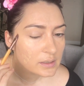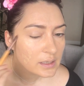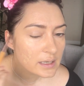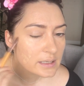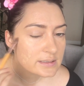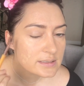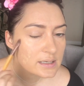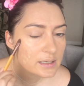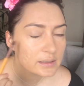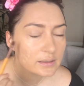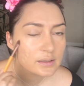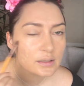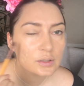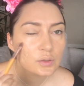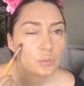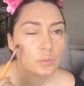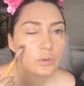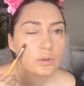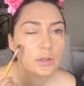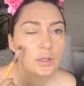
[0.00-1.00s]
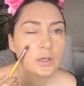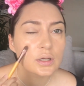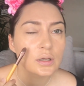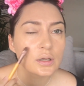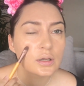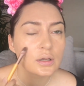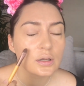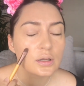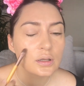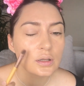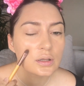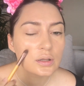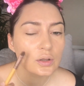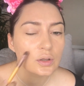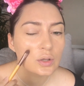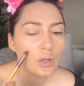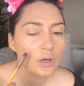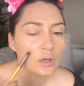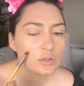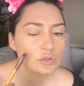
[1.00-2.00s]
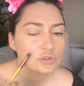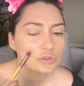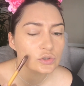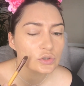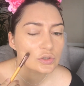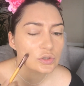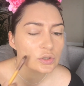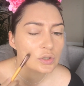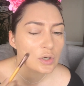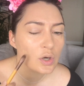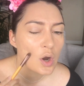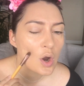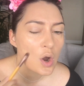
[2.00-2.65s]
as I did with the larger